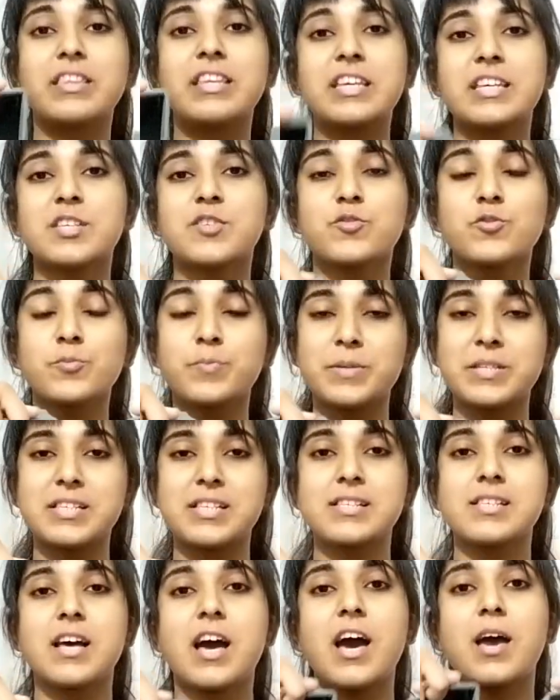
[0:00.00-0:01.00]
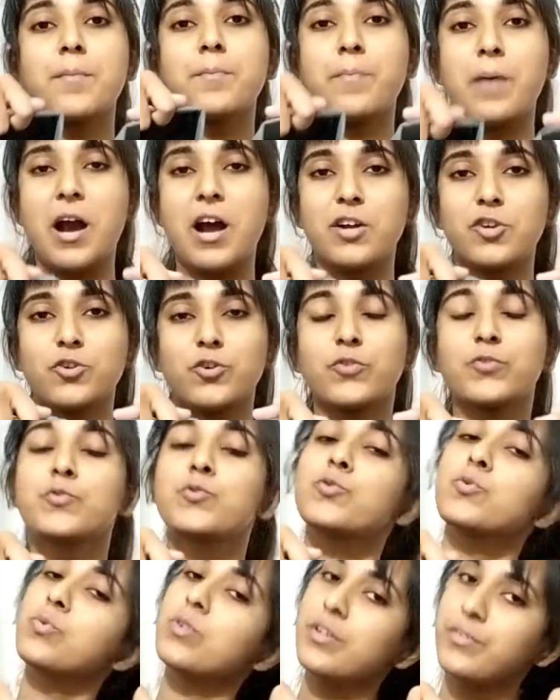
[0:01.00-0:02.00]
These two pieces are part
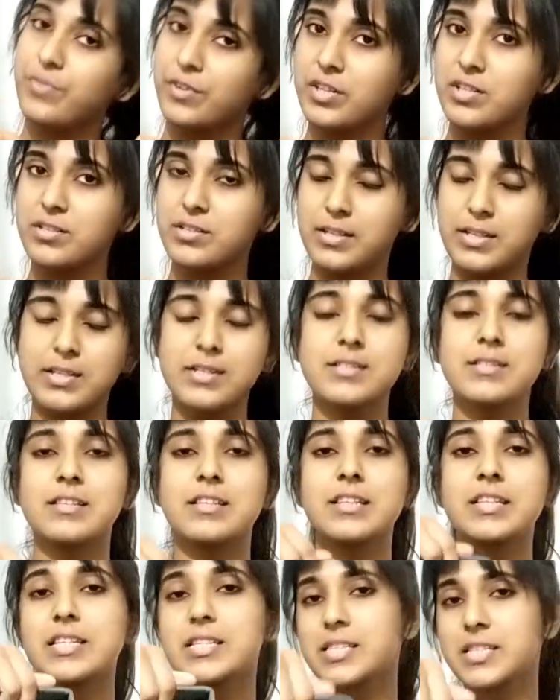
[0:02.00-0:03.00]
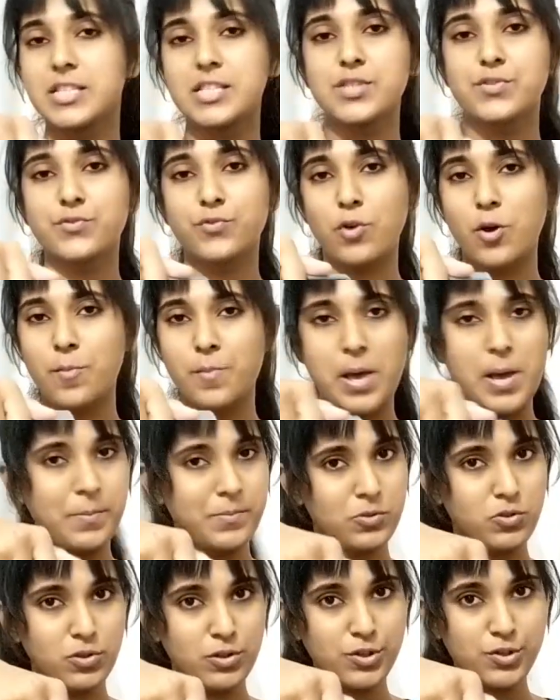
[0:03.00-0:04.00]
of two different sets. This is from
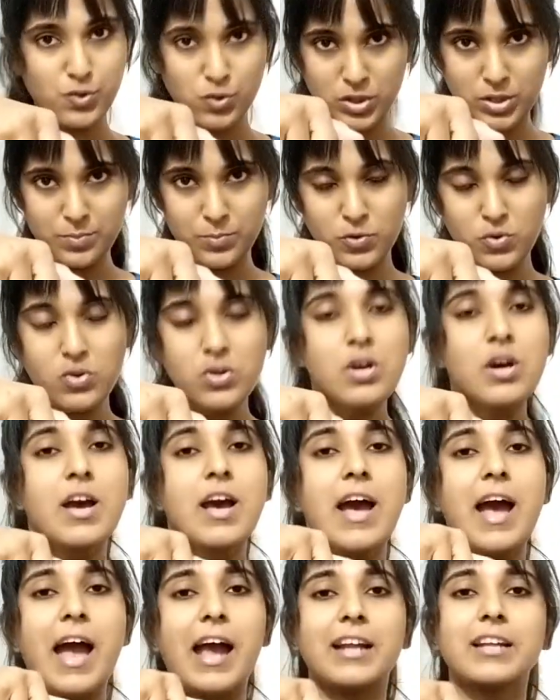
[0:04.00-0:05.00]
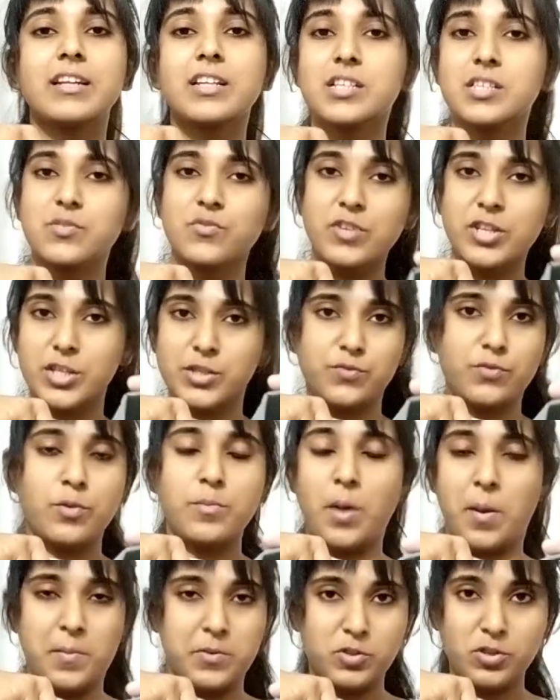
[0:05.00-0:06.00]
Amazon Solimo and this one is
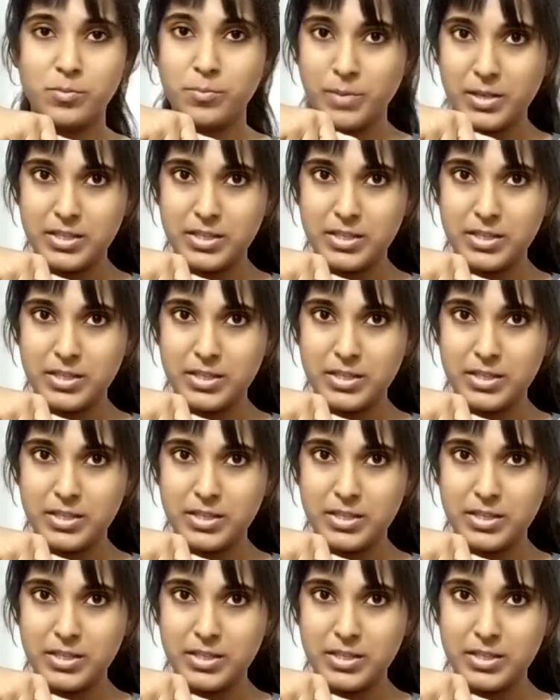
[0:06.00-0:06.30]
from Amazon